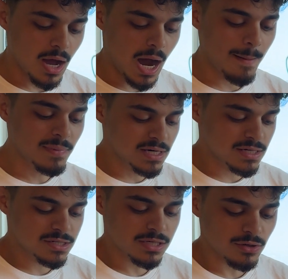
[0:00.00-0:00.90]
I'm going to
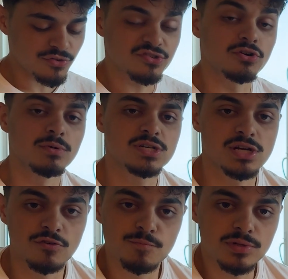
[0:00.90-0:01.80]
instill so much
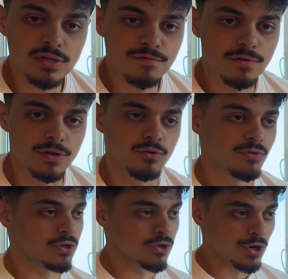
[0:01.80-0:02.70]
self-belief in you
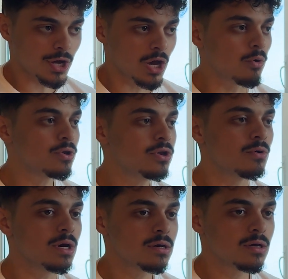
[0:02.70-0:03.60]
that you're going to go and
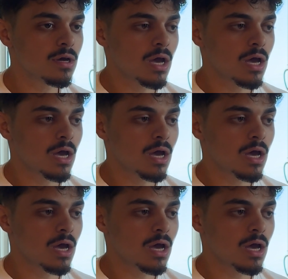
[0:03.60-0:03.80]
do it,